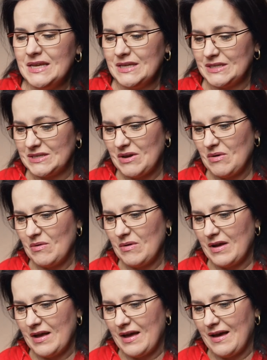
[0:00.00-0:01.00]

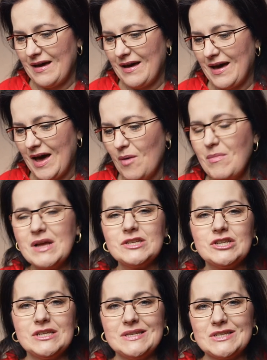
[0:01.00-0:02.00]
So how
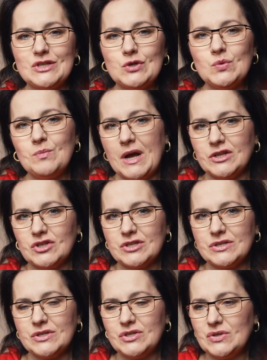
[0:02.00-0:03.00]
much is too
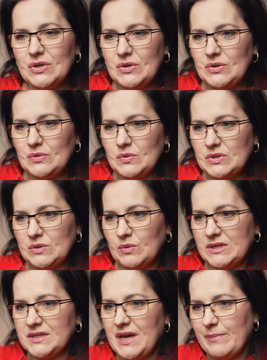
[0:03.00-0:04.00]
much? Should you use
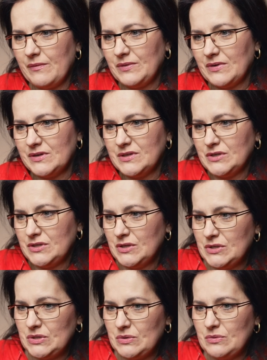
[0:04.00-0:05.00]
one type of
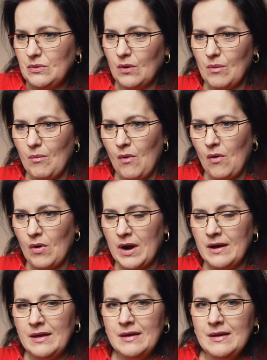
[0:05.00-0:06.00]
transition, 2 or
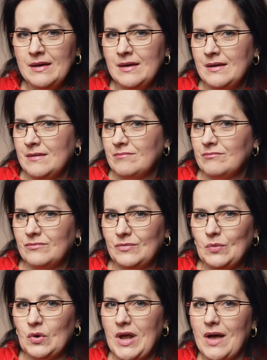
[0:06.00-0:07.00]
more?
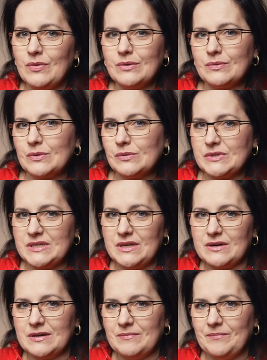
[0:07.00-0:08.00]
What are the rules here?